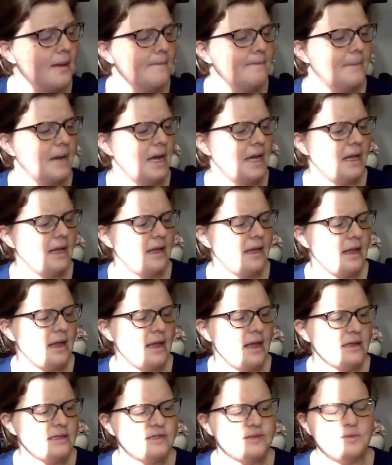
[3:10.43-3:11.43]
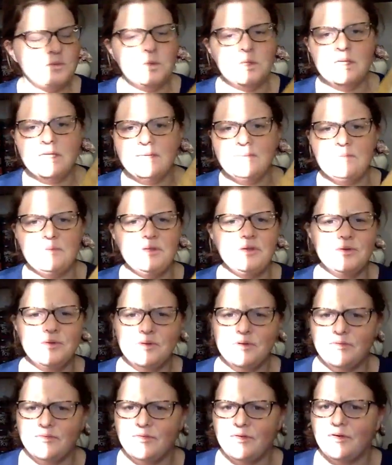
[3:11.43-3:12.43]
but it's really
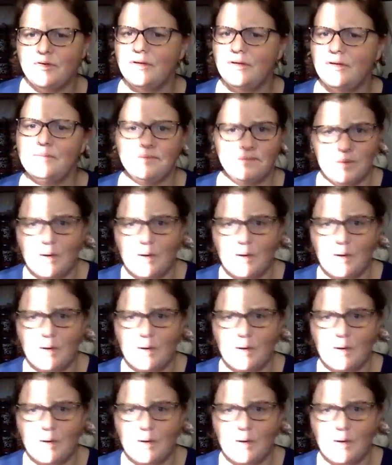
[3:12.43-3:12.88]
beautiful and